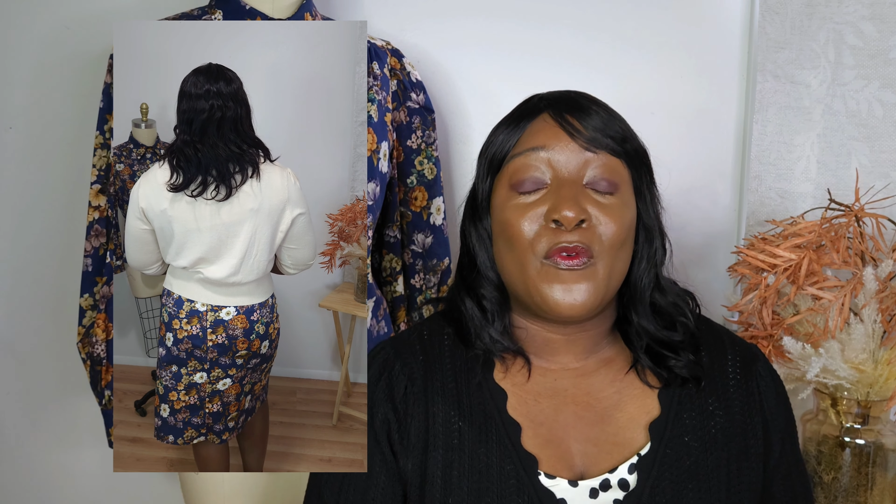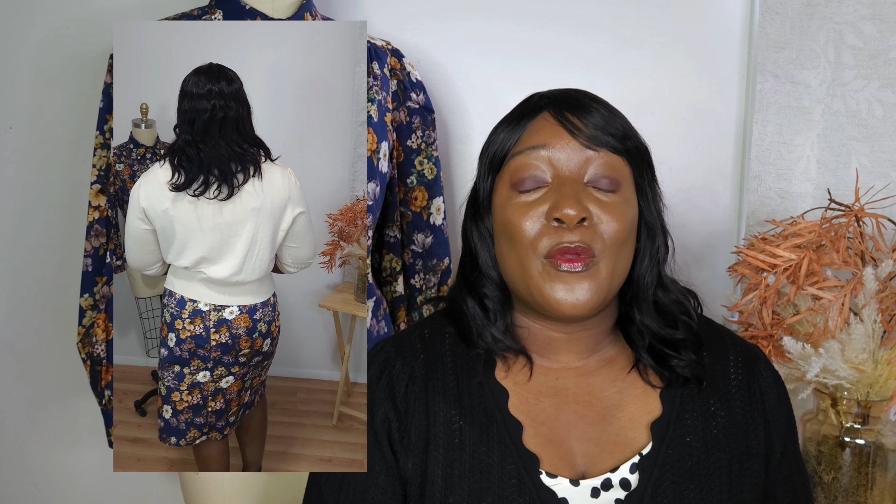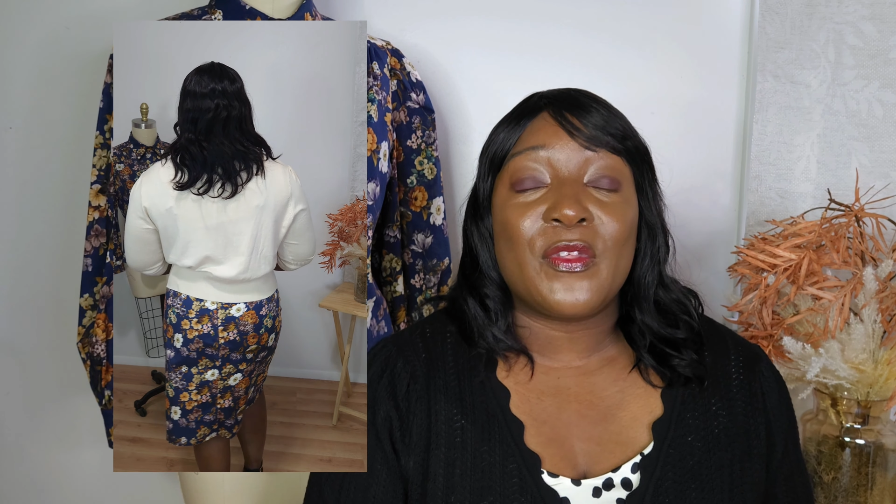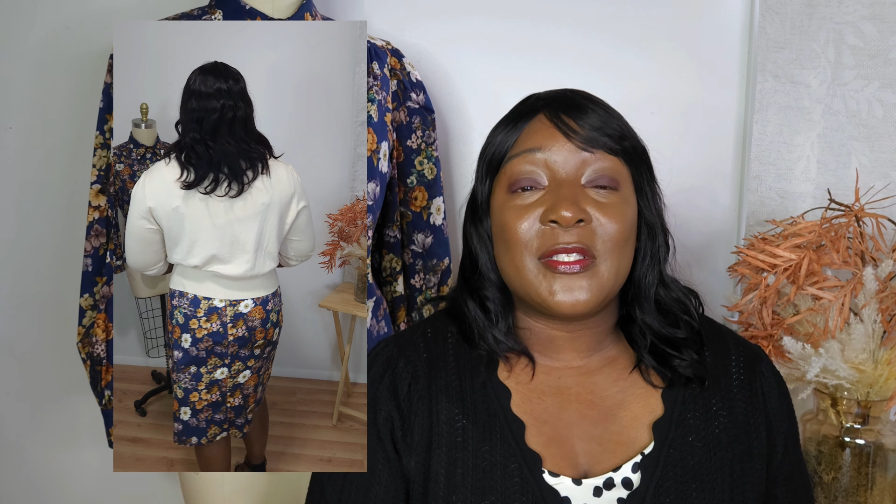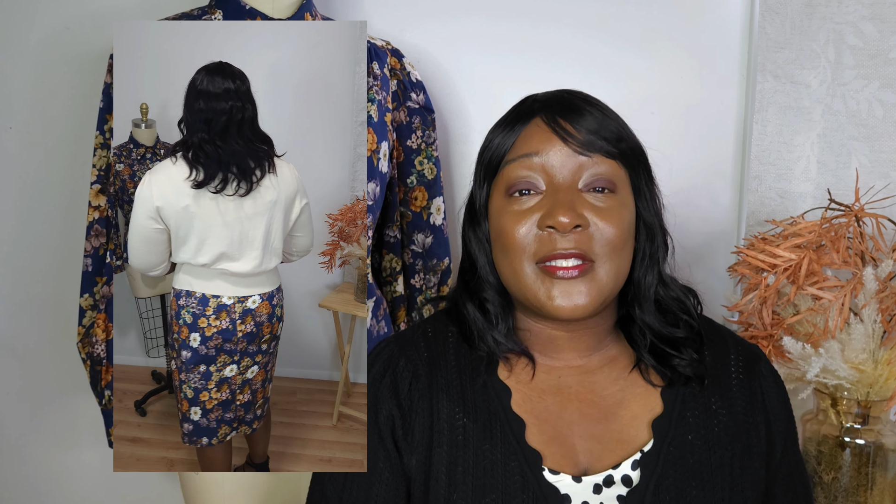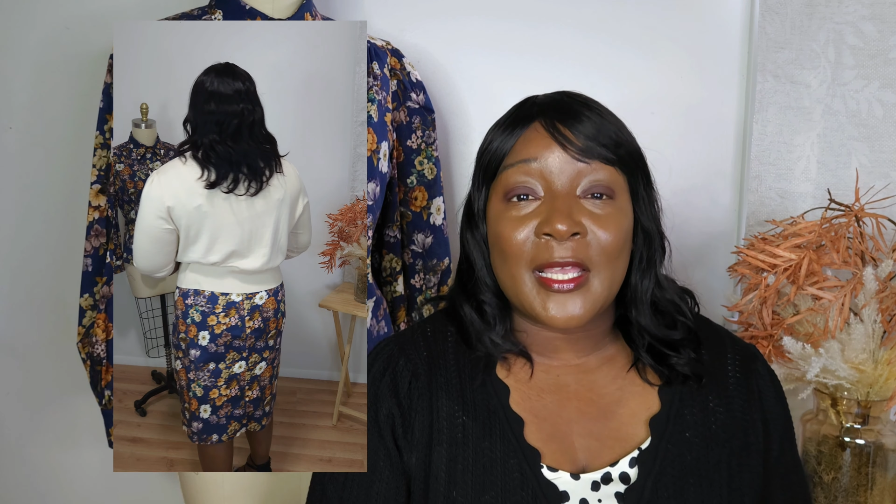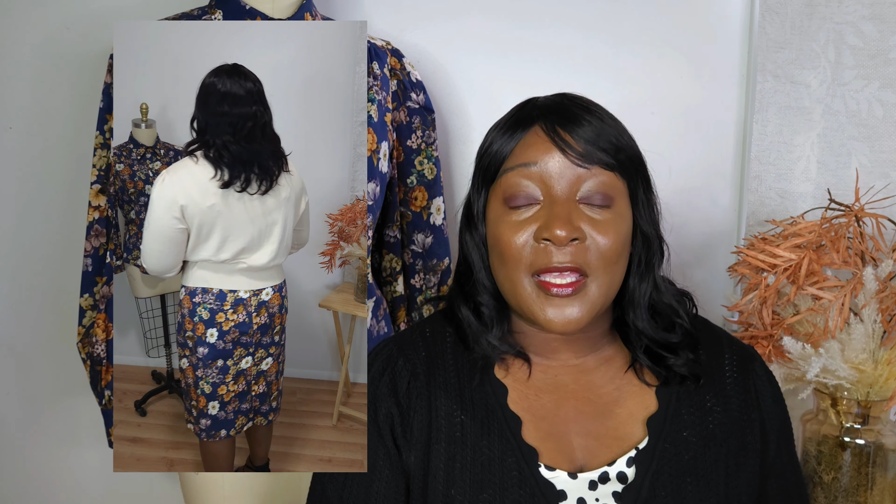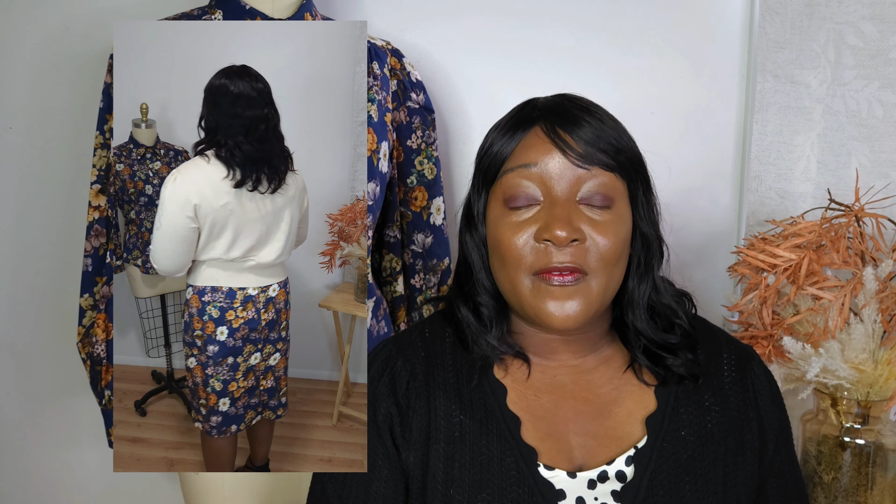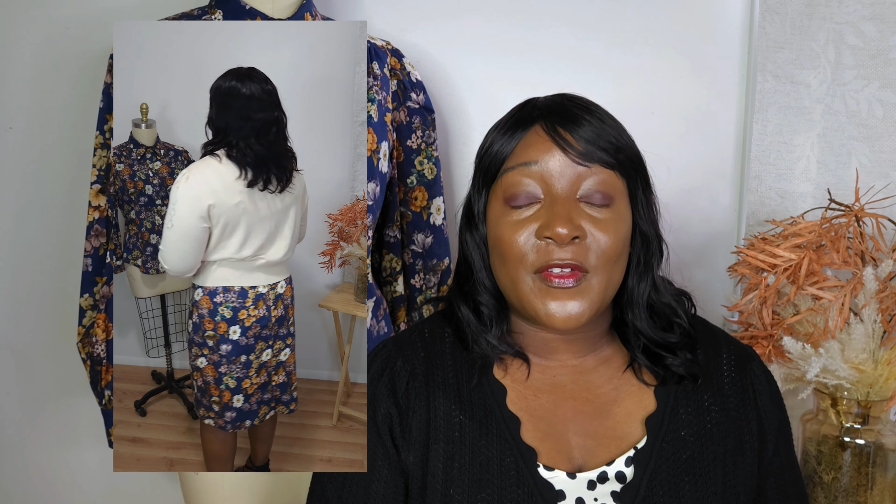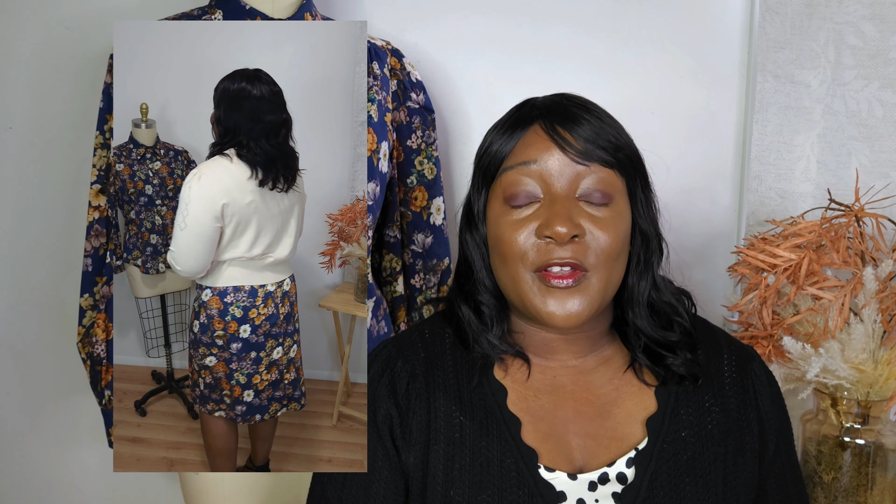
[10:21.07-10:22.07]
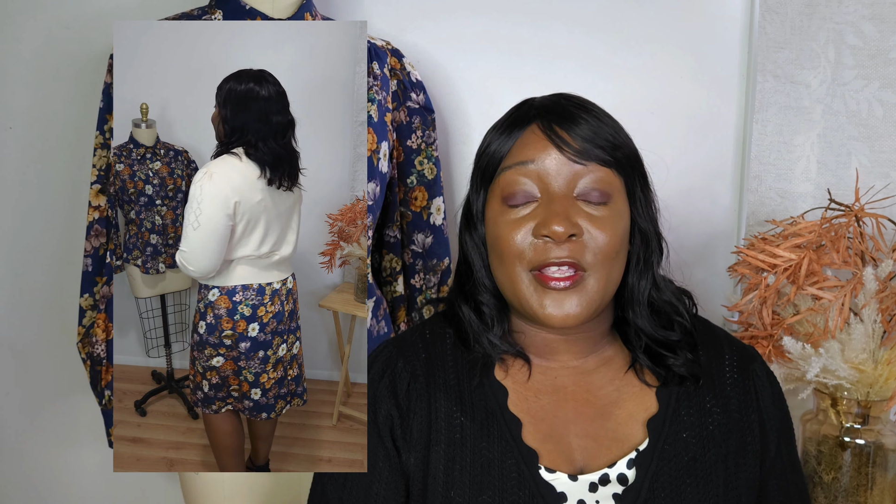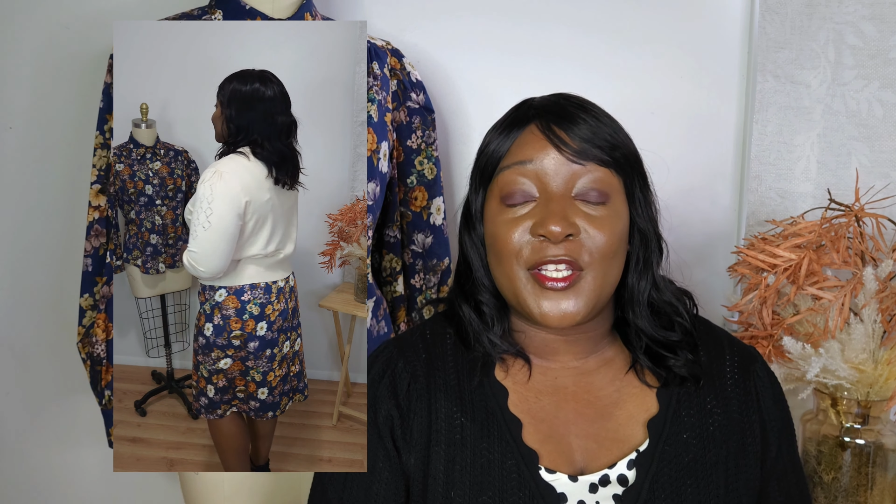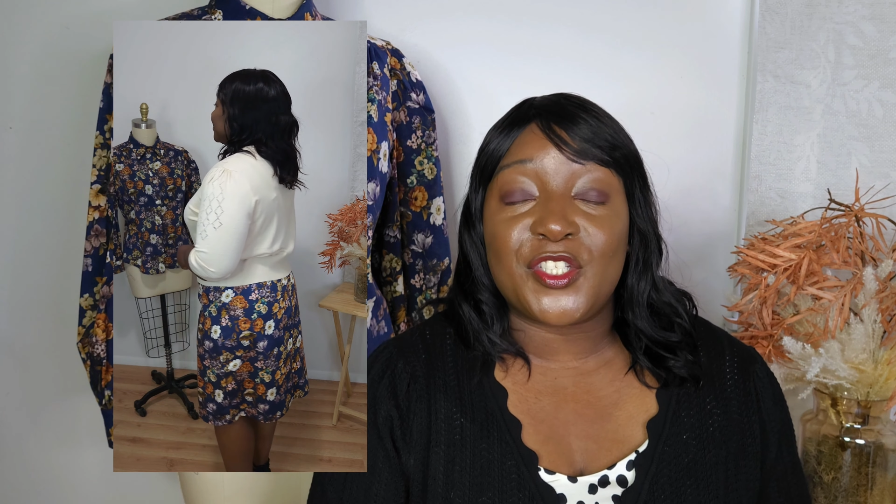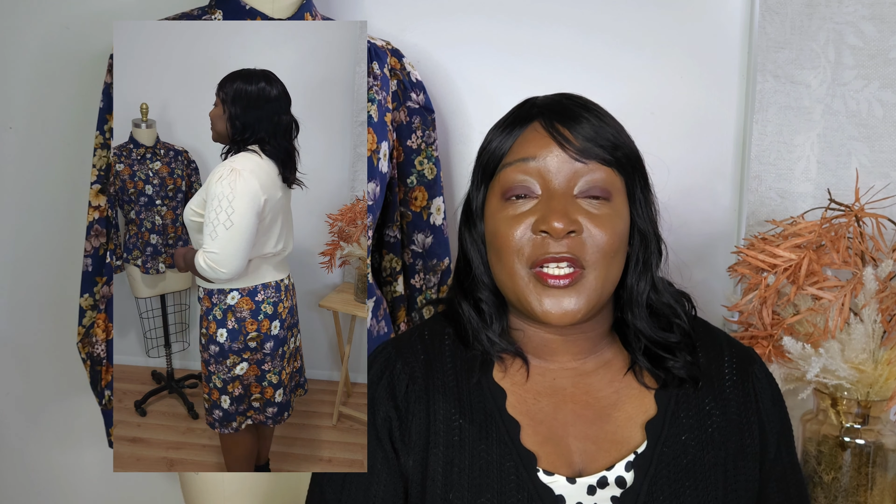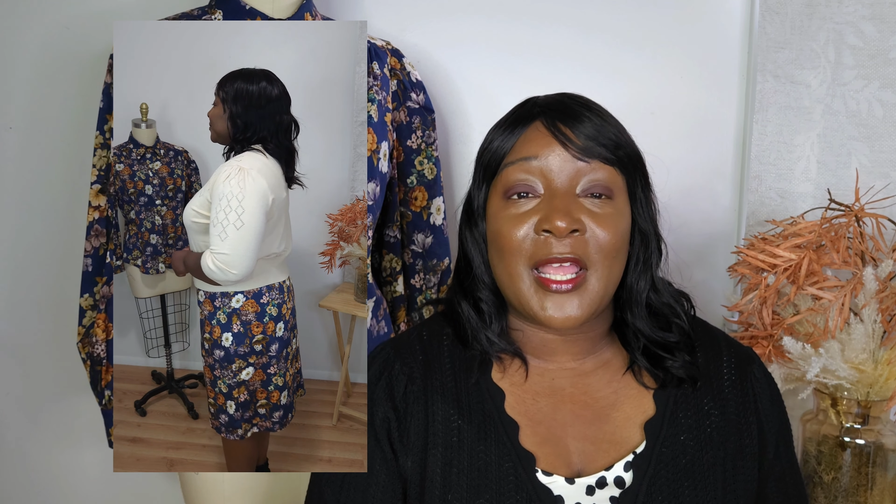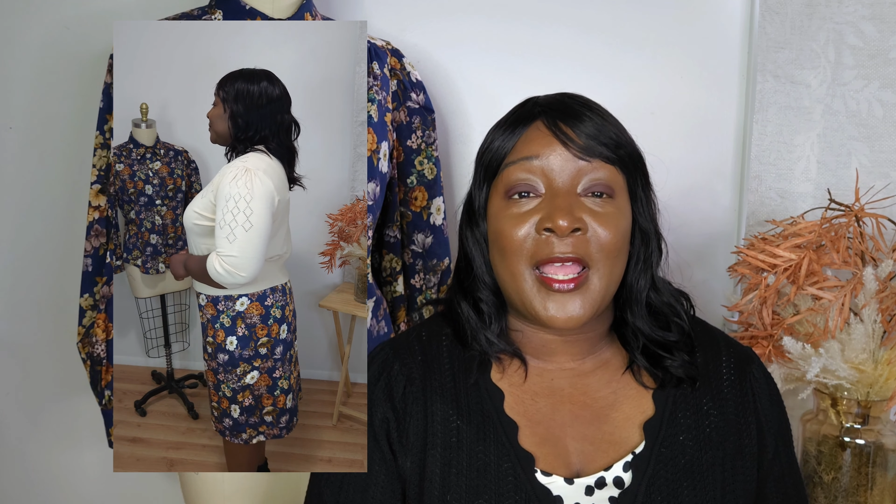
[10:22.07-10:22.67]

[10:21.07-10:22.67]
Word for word: For the second variation,